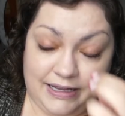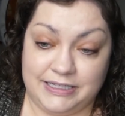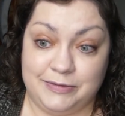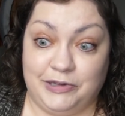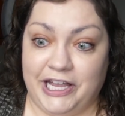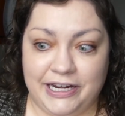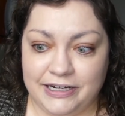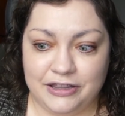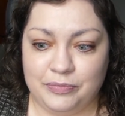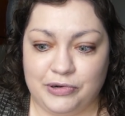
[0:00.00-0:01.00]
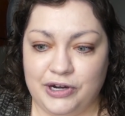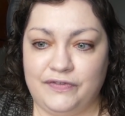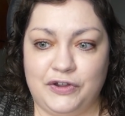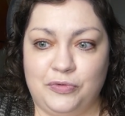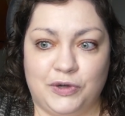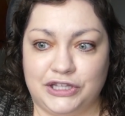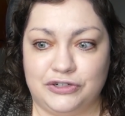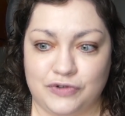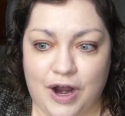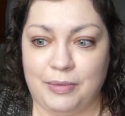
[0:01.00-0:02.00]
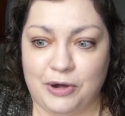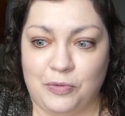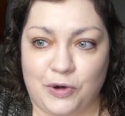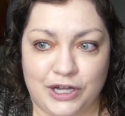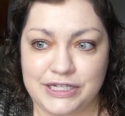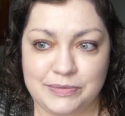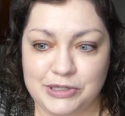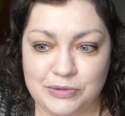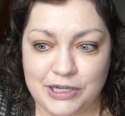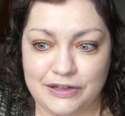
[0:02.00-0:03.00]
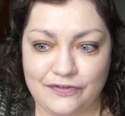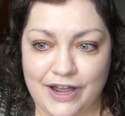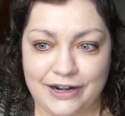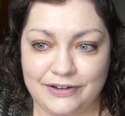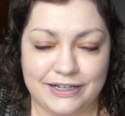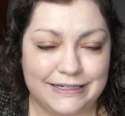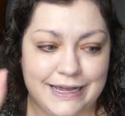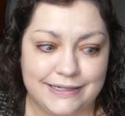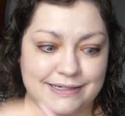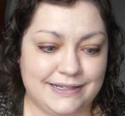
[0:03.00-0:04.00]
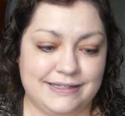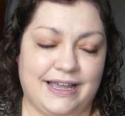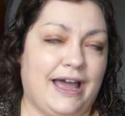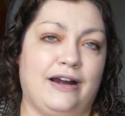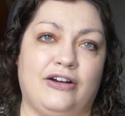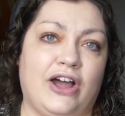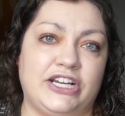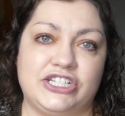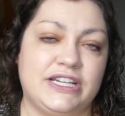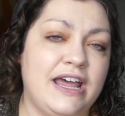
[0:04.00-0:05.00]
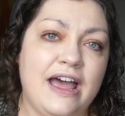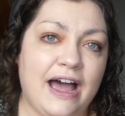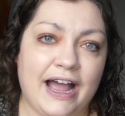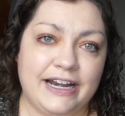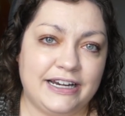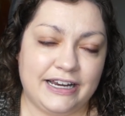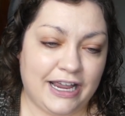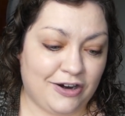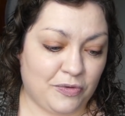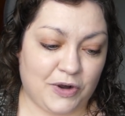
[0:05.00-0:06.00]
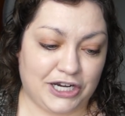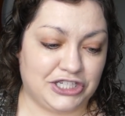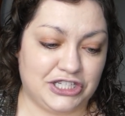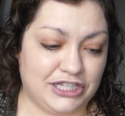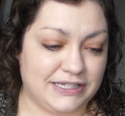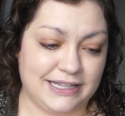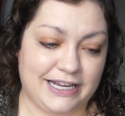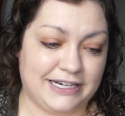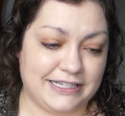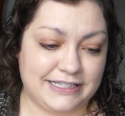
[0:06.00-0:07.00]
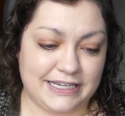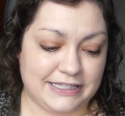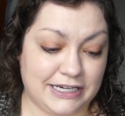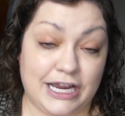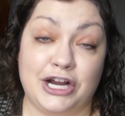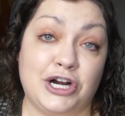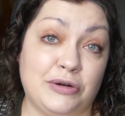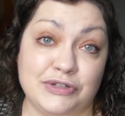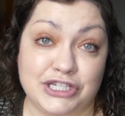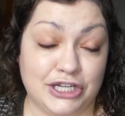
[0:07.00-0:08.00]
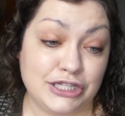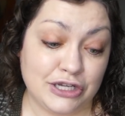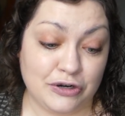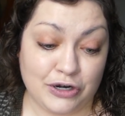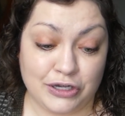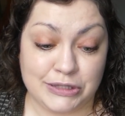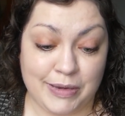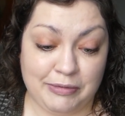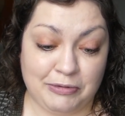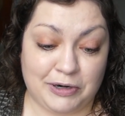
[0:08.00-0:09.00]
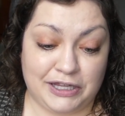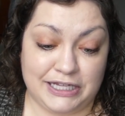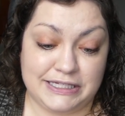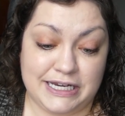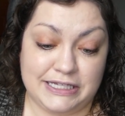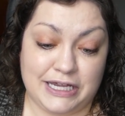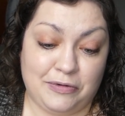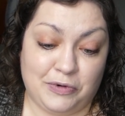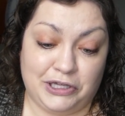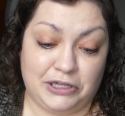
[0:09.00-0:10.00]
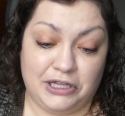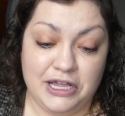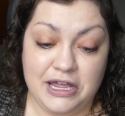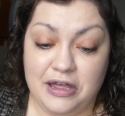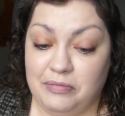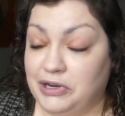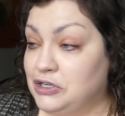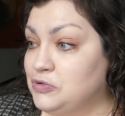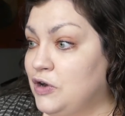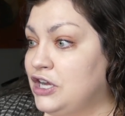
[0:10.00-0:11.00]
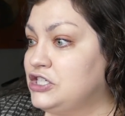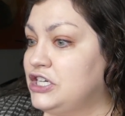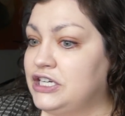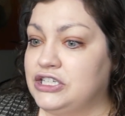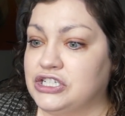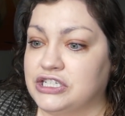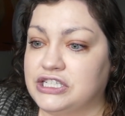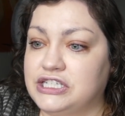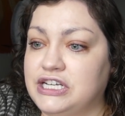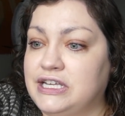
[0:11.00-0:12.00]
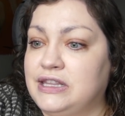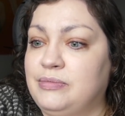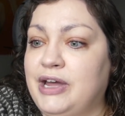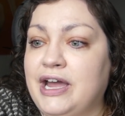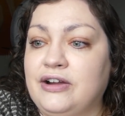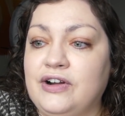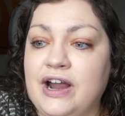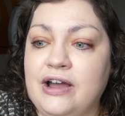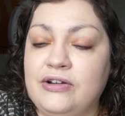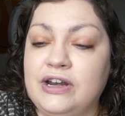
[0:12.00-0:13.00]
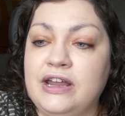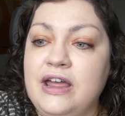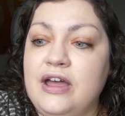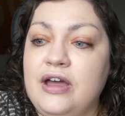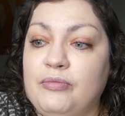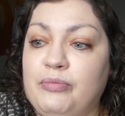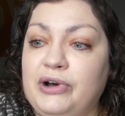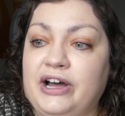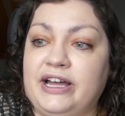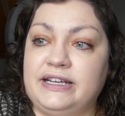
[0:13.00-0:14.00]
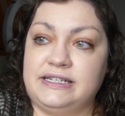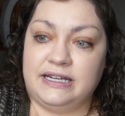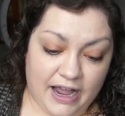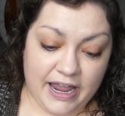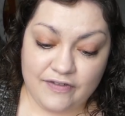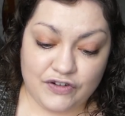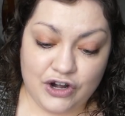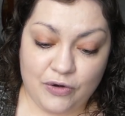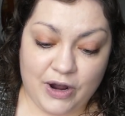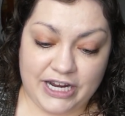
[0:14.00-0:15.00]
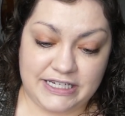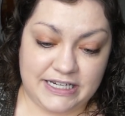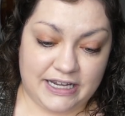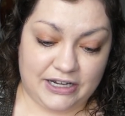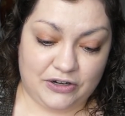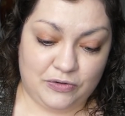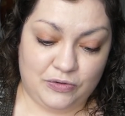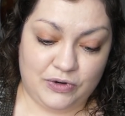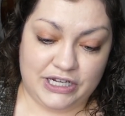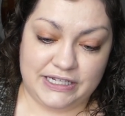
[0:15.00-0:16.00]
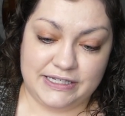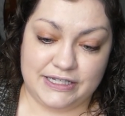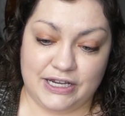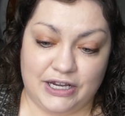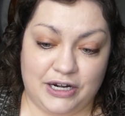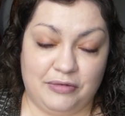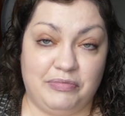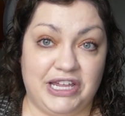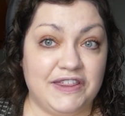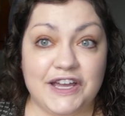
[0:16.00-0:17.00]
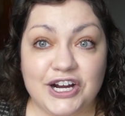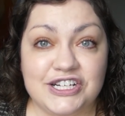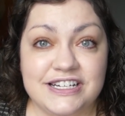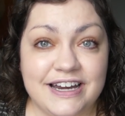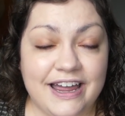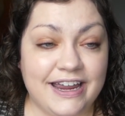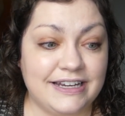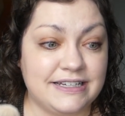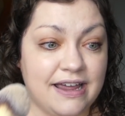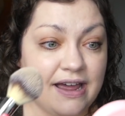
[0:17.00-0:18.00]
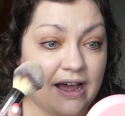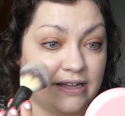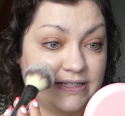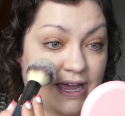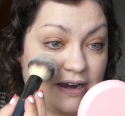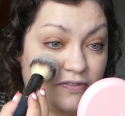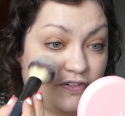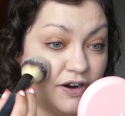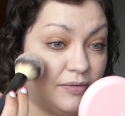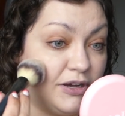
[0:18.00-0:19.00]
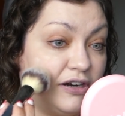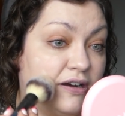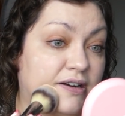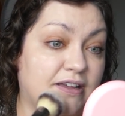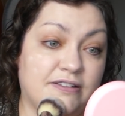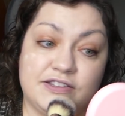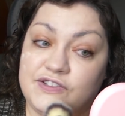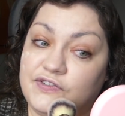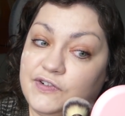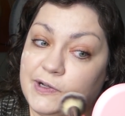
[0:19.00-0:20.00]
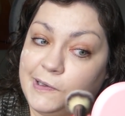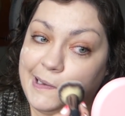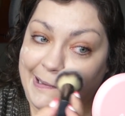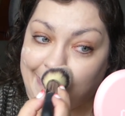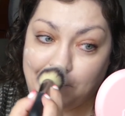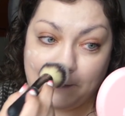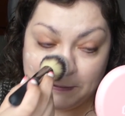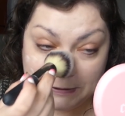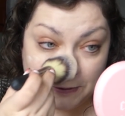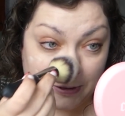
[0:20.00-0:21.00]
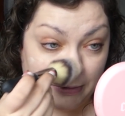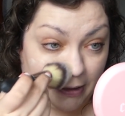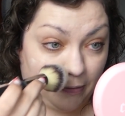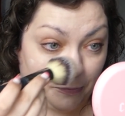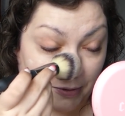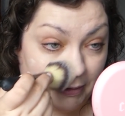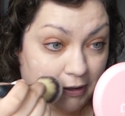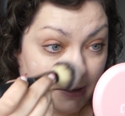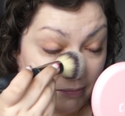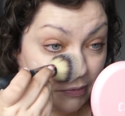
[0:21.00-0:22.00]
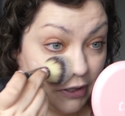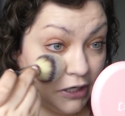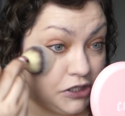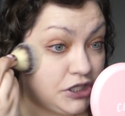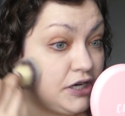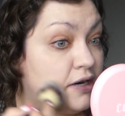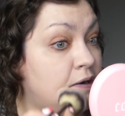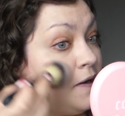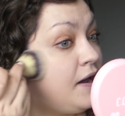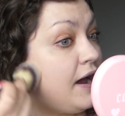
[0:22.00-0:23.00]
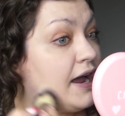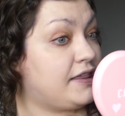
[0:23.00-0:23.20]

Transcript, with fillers: explained in the preview what the drama was between the final contestants. Like, I don't know. I just, I didn't care to watch this latest season. I heard it was good, so who knows? Maybe one of these days I will binge watch it just in the background. But I have no idea who is gonna be there tonight aside from an audience full of screaming women, I'm pretty sure. I